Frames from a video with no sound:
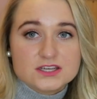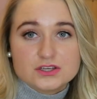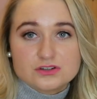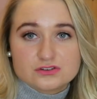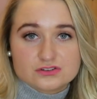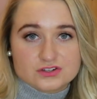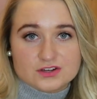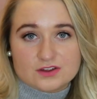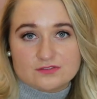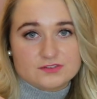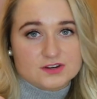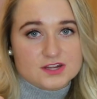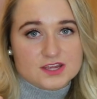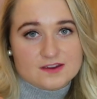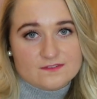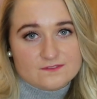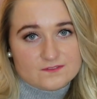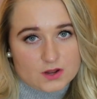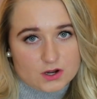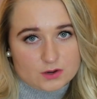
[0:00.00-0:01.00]
You should
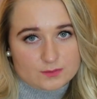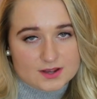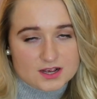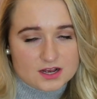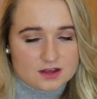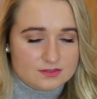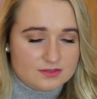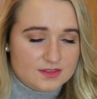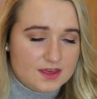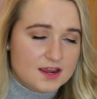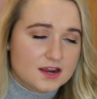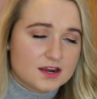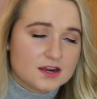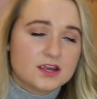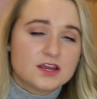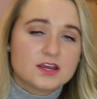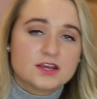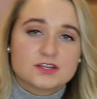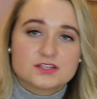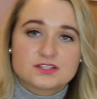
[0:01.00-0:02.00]
definitely follow me on there.